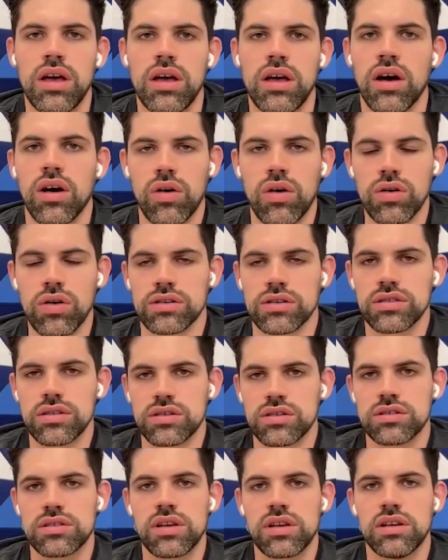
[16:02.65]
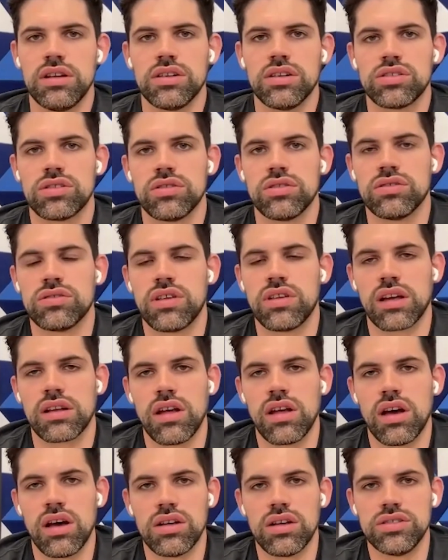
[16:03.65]
Of course, there's additional
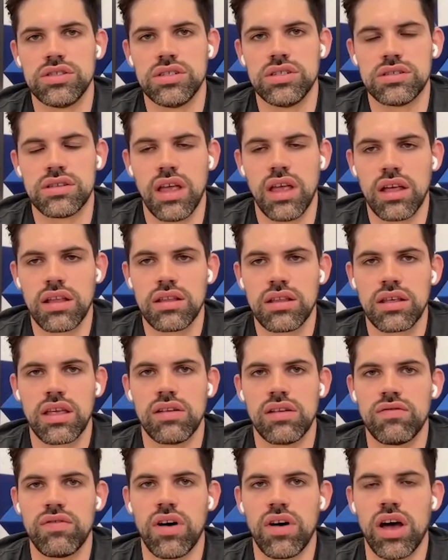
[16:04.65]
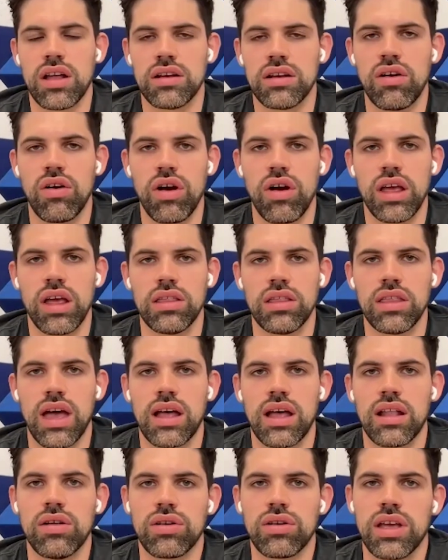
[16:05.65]
technologies that can fine grain
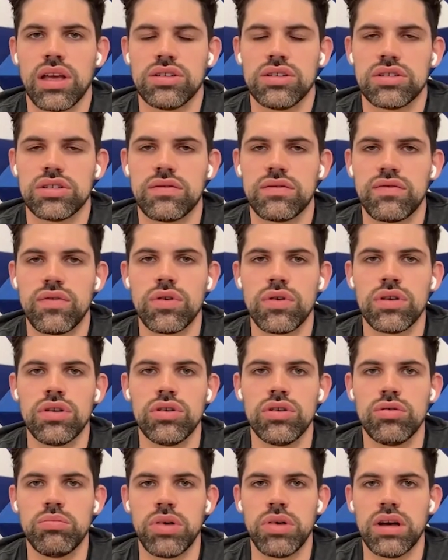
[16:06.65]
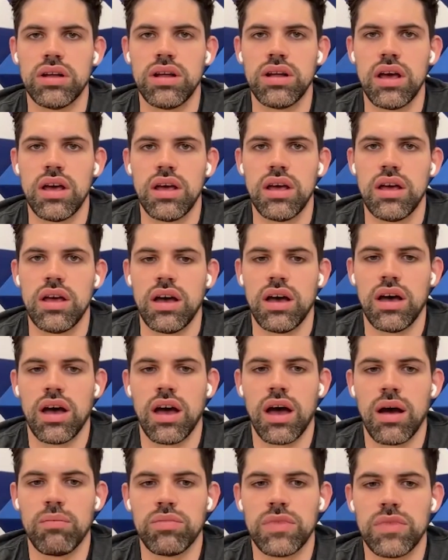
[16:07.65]
that location for you, but
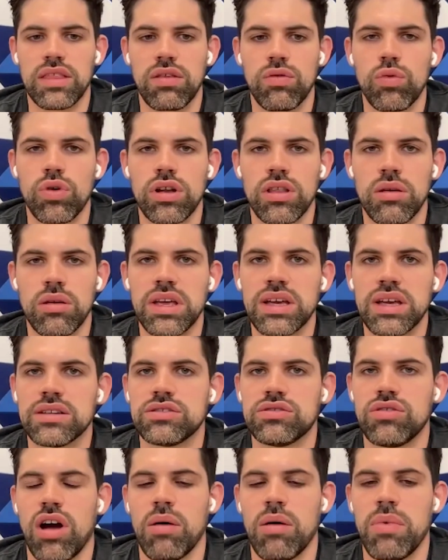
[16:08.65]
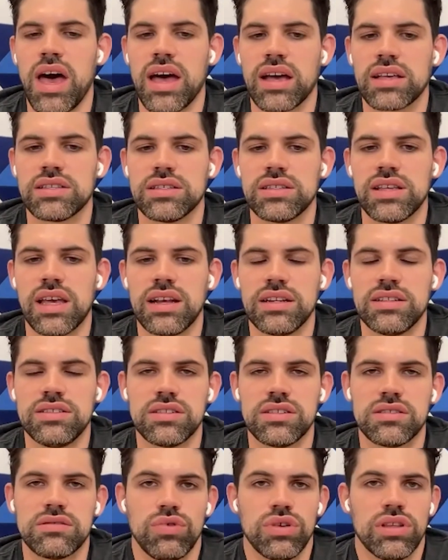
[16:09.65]
that's one of the biggest drawbacks, is that it
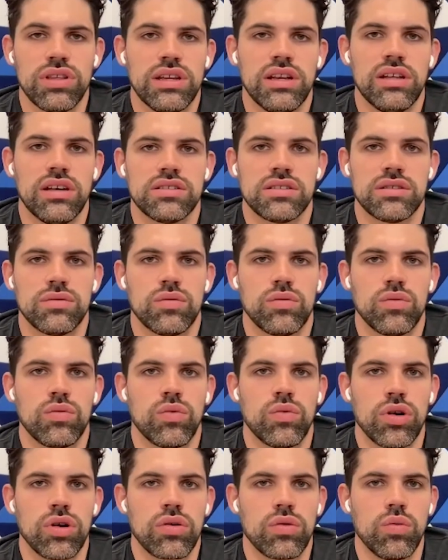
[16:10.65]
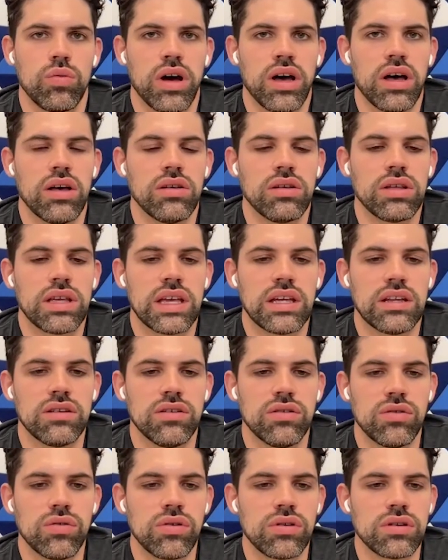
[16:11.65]
just really doesn't work well
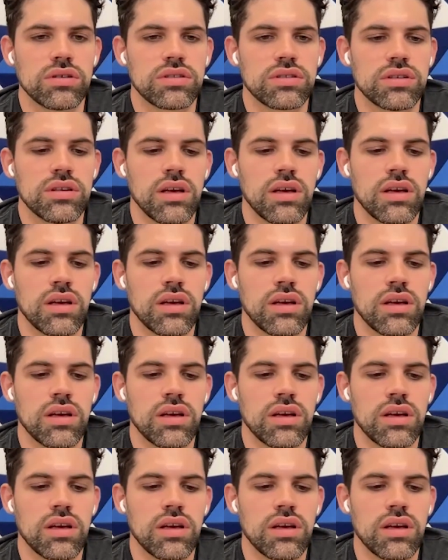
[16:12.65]
indoors.